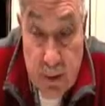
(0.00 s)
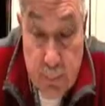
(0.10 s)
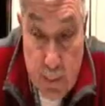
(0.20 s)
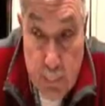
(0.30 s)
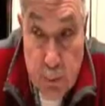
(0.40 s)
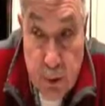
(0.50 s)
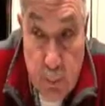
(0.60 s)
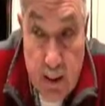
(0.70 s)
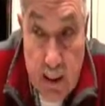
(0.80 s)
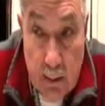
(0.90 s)
These
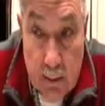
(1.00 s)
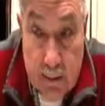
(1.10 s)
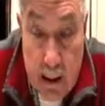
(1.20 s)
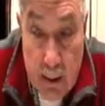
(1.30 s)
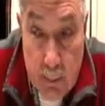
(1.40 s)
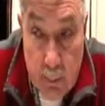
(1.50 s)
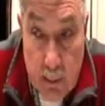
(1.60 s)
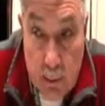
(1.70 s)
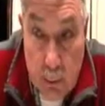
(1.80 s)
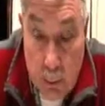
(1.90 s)
people should be held
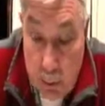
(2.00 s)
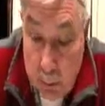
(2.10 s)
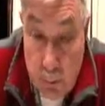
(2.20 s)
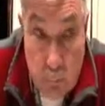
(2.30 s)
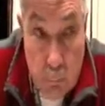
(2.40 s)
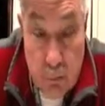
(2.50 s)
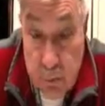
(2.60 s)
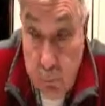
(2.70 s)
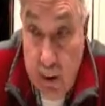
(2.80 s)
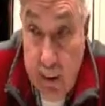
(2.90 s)
accountable according to the
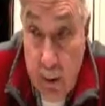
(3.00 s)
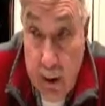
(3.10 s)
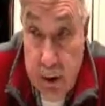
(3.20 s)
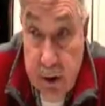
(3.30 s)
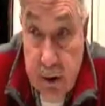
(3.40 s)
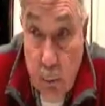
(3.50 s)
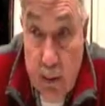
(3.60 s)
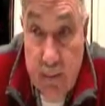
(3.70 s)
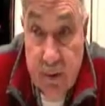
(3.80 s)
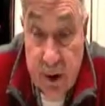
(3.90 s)
rules and regulations
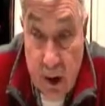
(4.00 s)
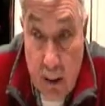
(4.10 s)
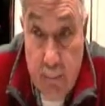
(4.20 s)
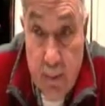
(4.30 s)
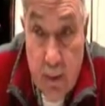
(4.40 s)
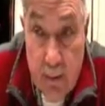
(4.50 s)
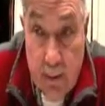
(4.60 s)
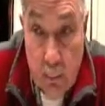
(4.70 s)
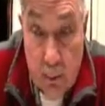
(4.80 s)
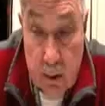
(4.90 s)
that we have set up
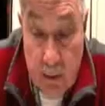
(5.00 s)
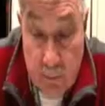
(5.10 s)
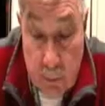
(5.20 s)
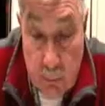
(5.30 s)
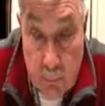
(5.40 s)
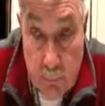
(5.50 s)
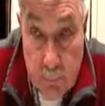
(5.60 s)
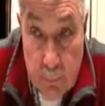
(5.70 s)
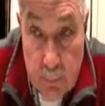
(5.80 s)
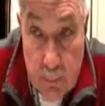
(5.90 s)
that will govern
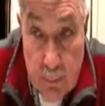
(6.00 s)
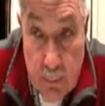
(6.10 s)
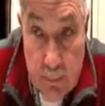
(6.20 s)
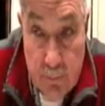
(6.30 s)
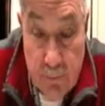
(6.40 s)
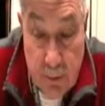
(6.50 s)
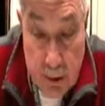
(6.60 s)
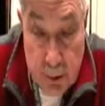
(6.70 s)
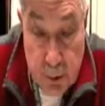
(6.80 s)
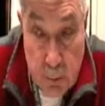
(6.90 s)
the
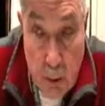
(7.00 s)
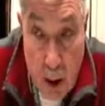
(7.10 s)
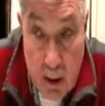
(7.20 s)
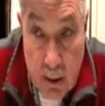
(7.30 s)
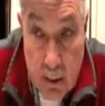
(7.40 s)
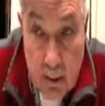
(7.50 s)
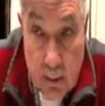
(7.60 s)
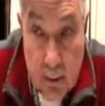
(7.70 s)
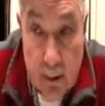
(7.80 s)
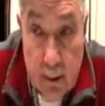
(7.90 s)
financial market,
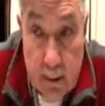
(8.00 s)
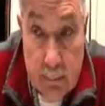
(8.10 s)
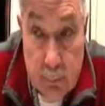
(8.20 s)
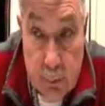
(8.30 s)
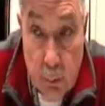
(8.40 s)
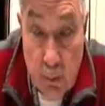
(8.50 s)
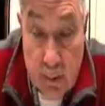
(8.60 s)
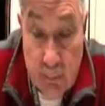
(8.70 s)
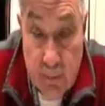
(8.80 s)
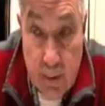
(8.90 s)
not let them do
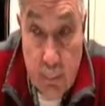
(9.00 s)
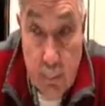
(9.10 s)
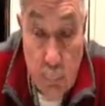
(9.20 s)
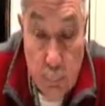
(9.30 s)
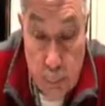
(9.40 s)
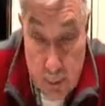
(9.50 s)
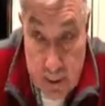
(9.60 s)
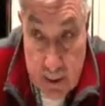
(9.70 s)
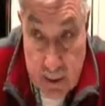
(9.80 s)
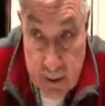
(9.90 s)
whatever they
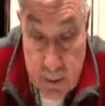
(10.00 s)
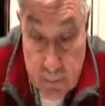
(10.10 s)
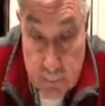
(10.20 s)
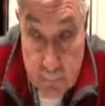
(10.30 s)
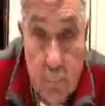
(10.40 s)
please.